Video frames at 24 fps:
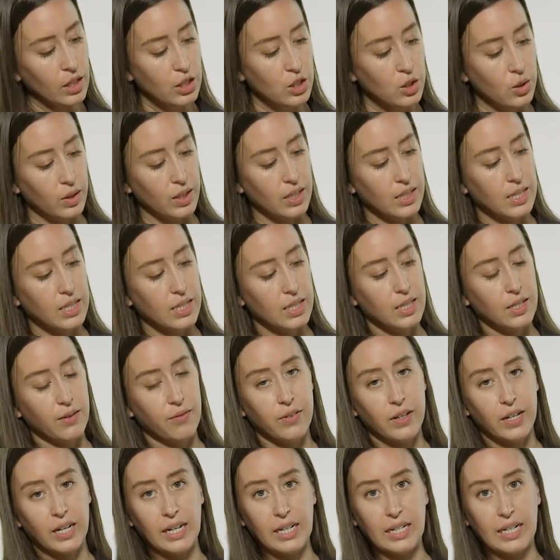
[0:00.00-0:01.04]
So this is a
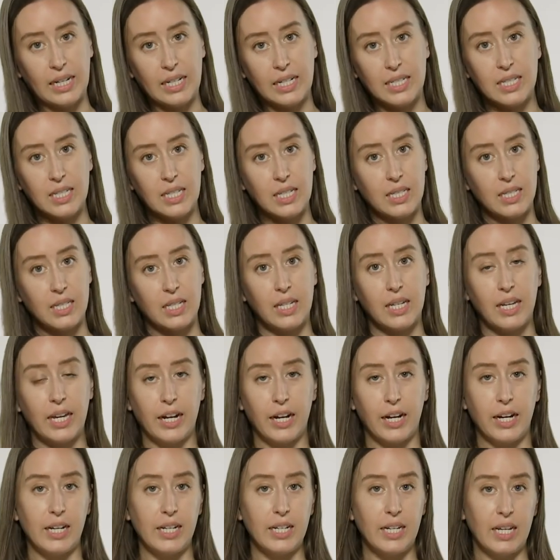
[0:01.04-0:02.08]
very nice, easy
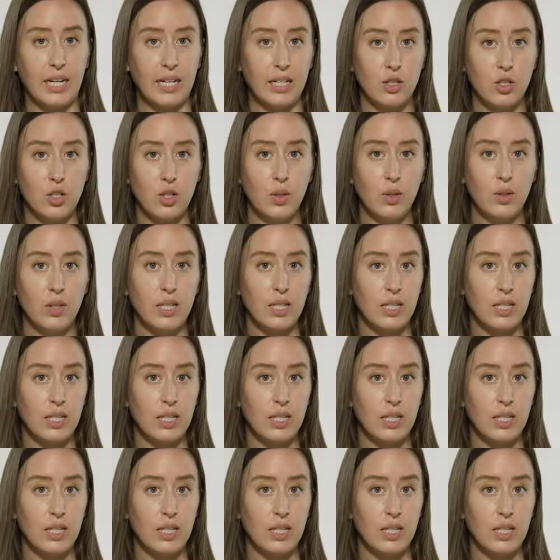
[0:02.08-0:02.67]
carrying handle.